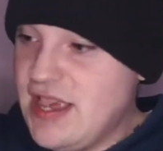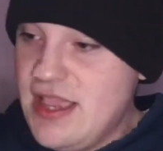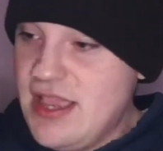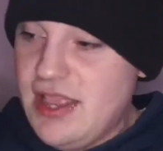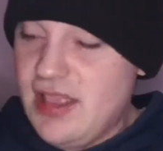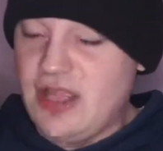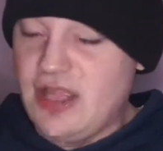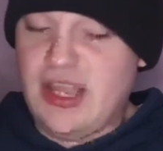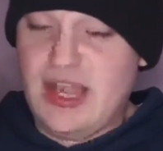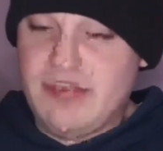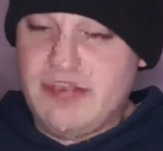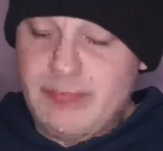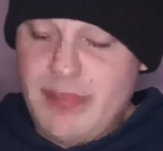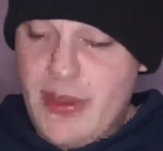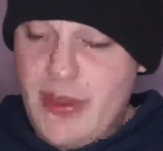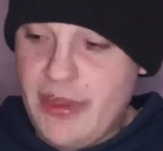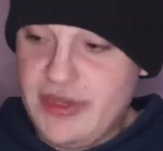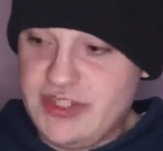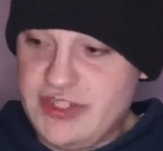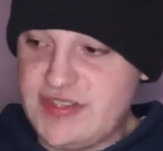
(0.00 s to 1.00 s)
Like I'd
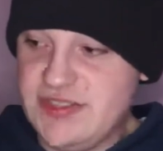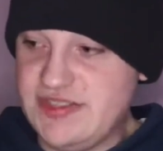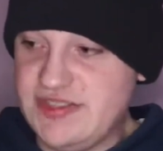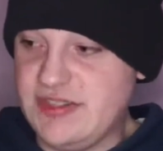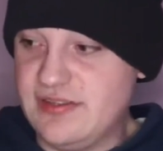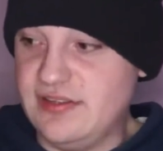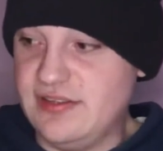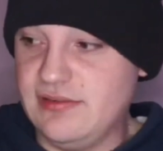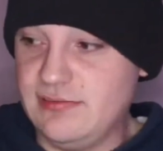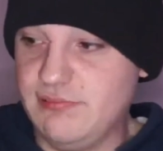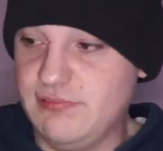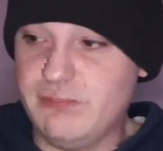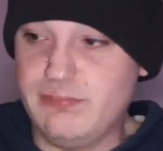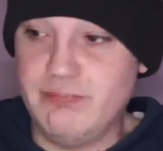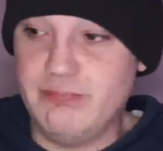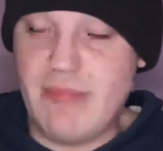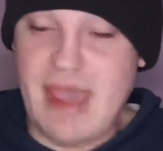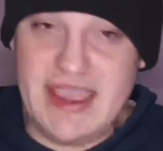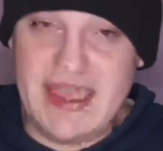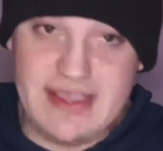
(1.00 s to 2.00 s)
purchased
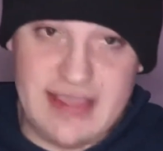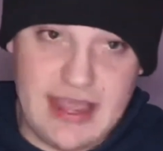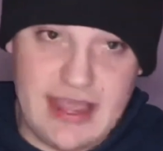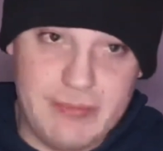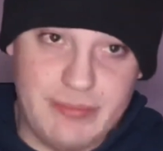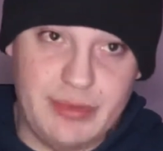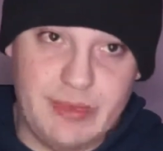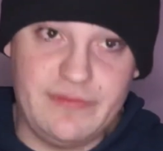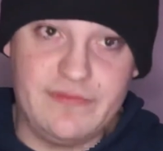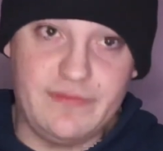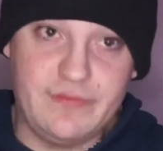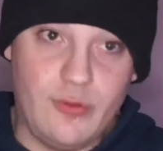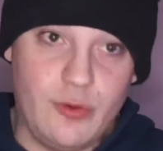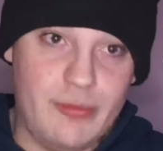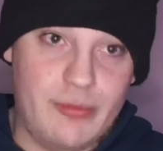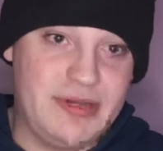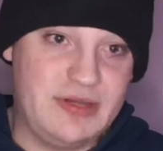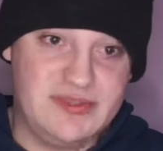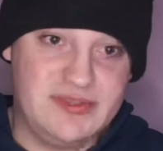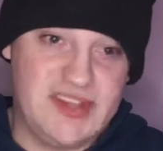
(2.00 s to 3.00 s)
makeup before,
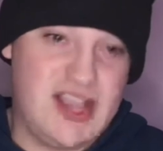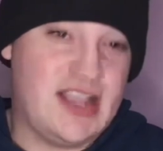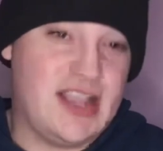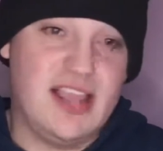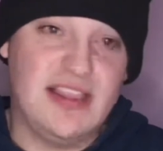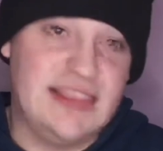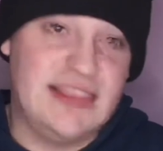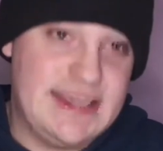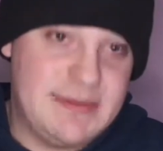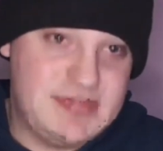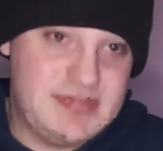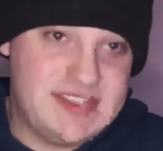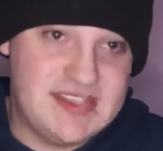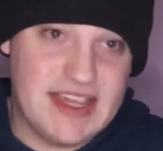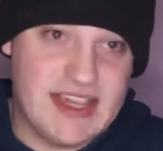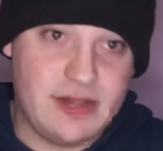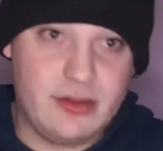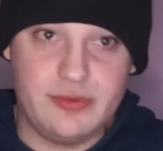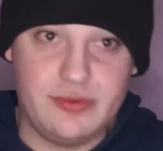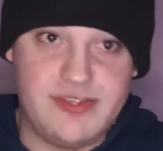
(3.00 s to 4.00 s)
but it was like a
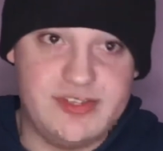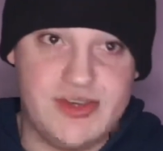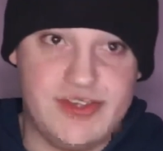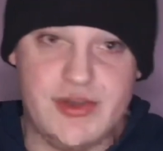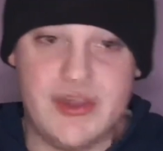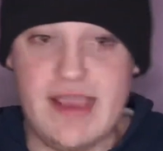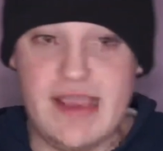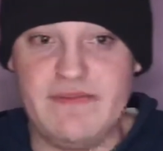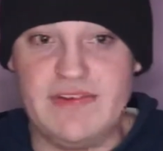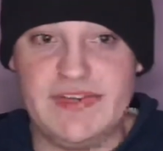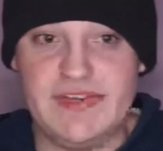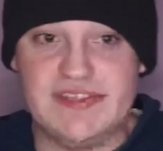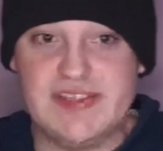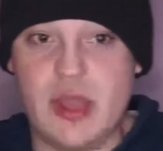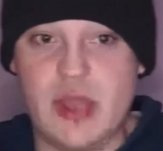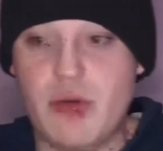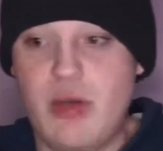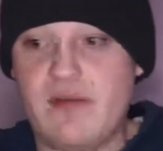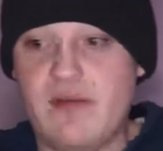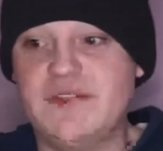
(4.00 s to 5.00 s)
lipstick or two every so
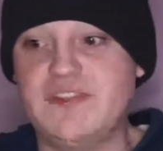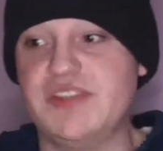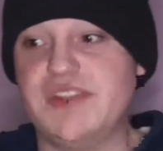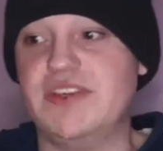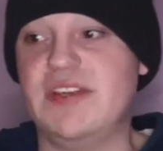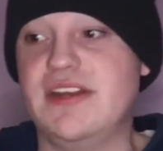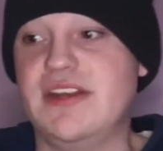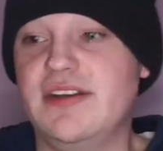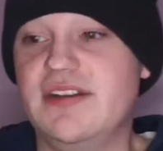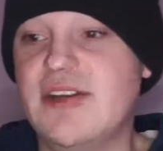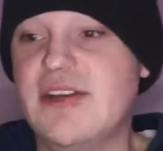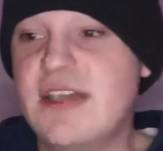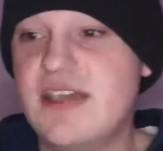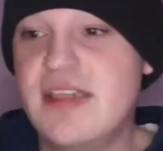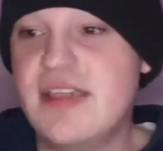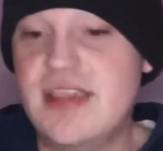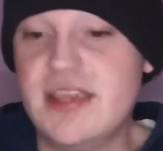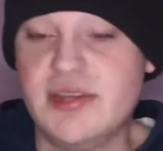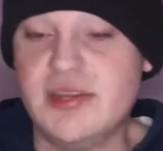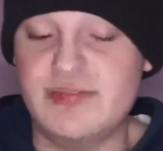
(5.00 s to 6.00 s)
often, and
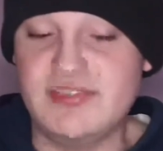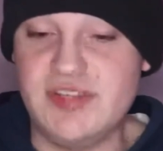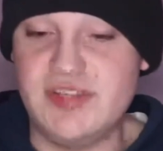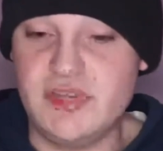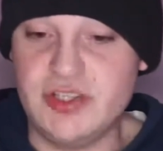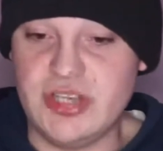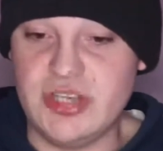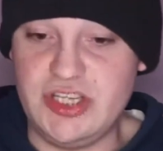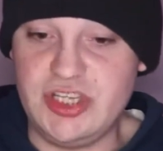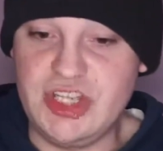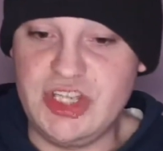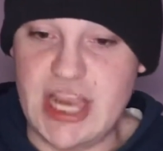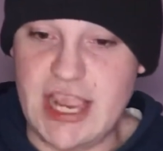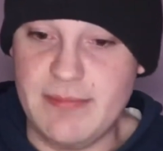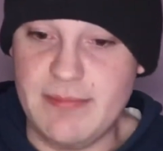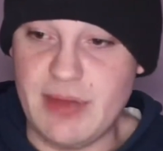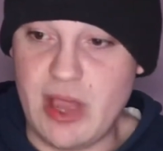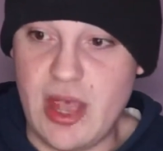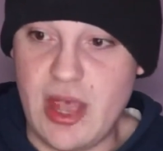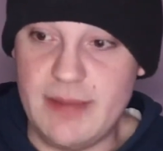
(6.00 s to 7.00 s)
it was usually
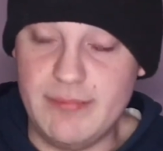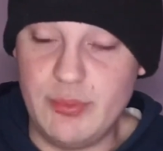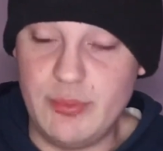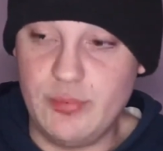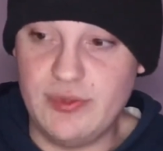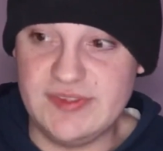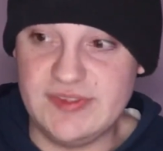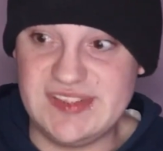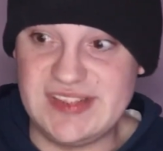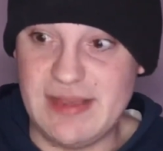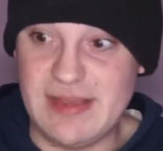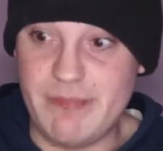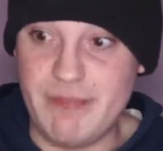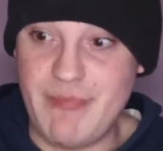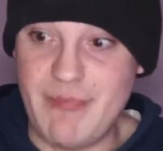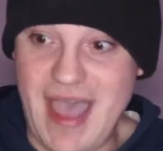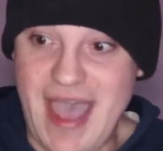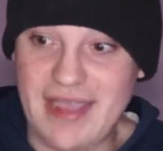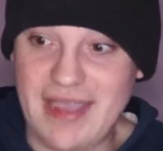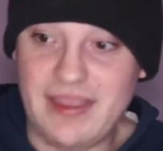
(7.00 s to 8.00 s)
cheap. I bought some
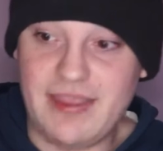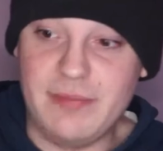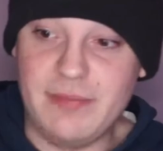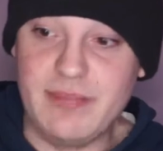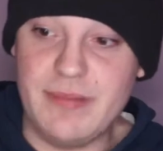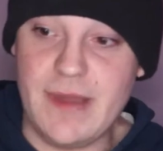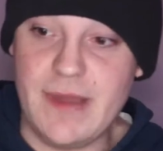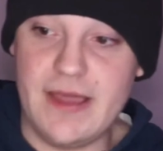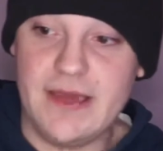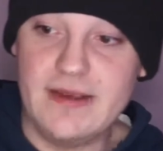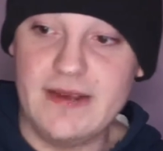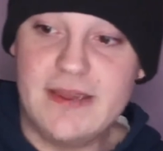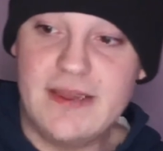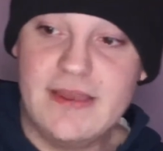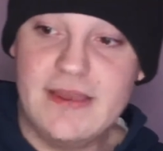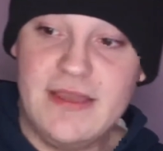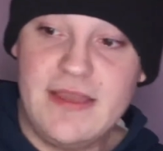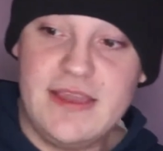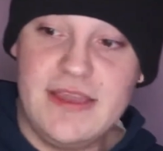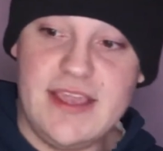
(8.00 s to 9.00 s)
MAC, but
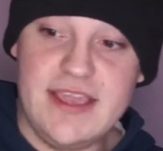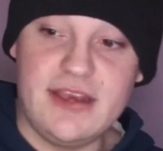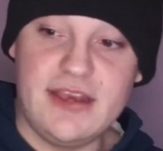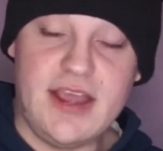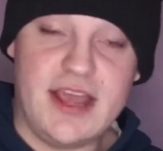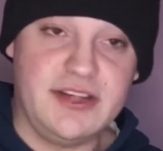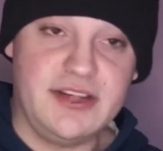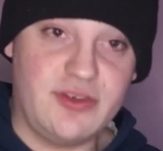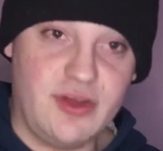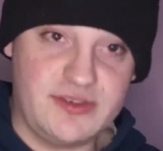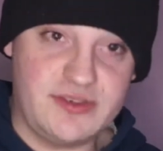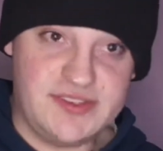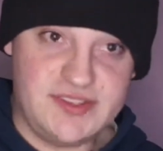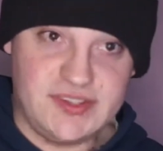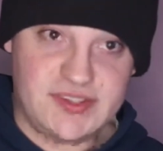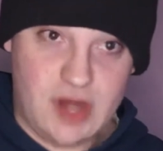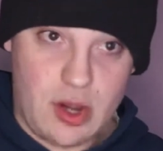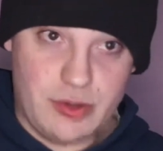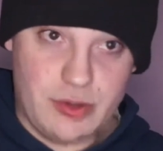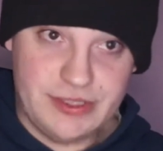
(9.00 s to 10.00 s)
it had got
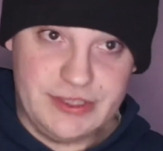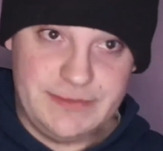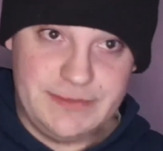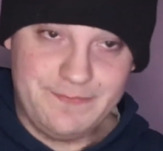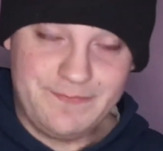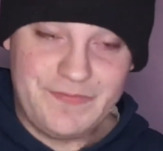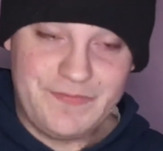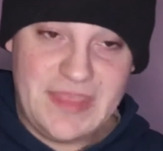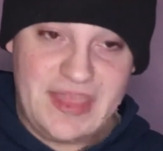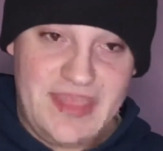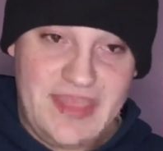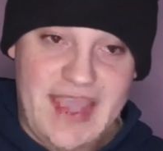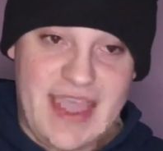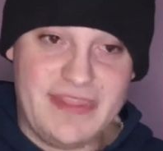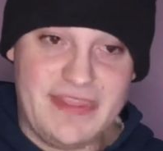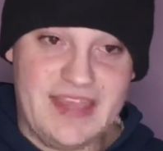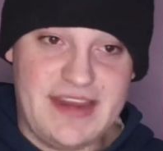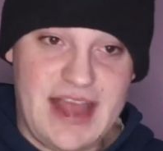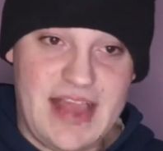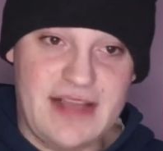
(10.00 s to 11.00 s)
stolen,
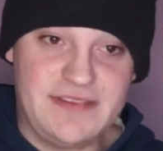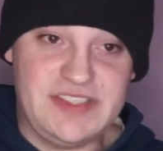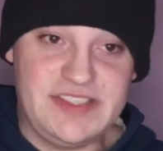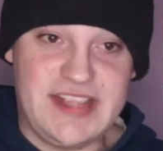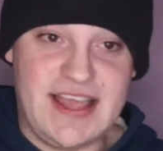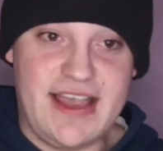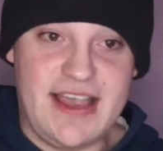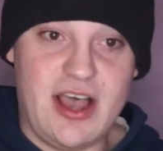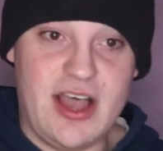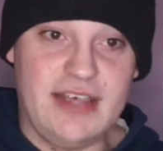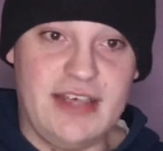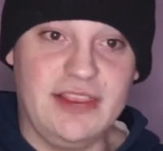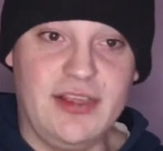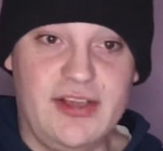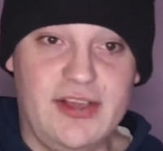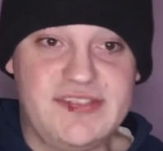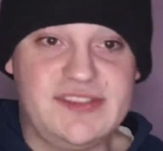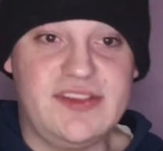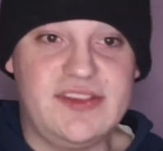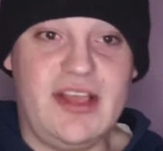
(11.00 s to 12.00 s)
and then after that I had
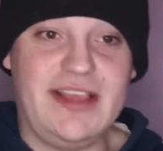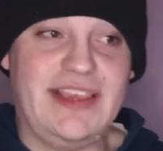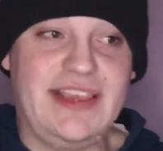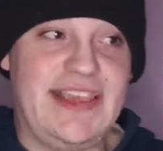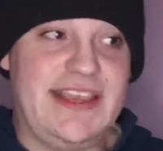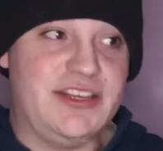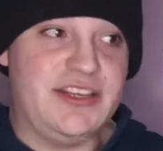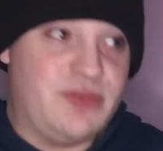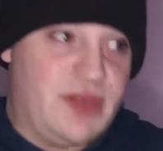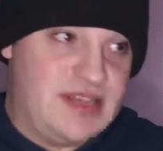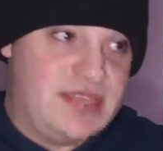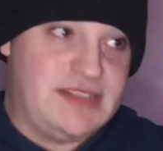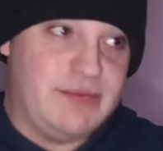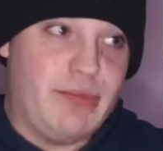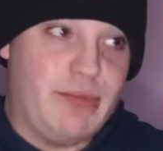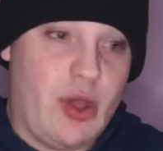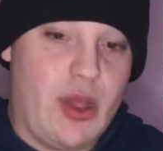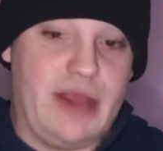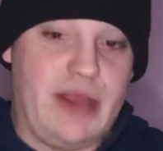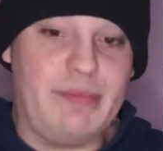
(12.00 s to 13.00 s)
lost like interest in
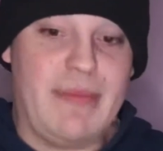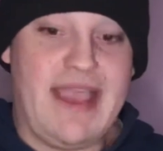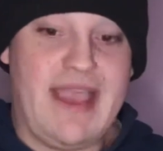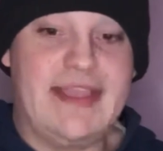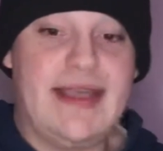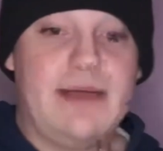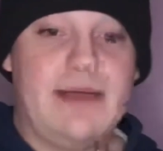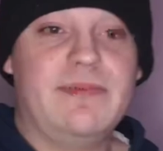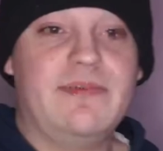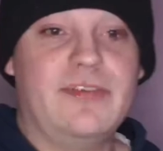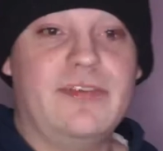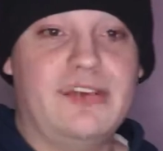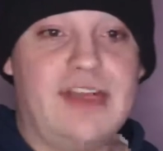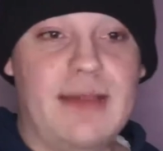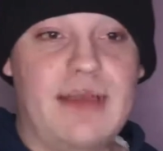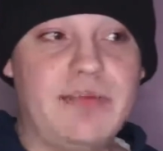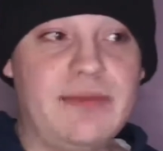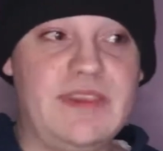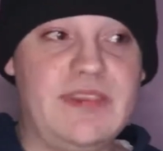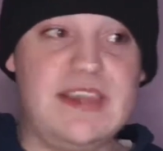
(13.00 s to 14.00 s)
buying makeup for a
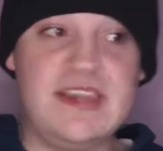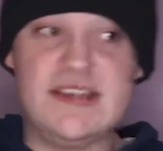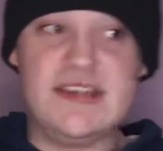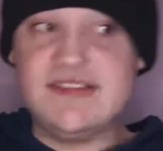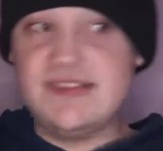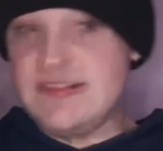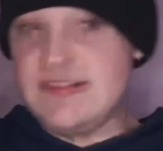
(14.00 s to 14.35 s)
couple of years,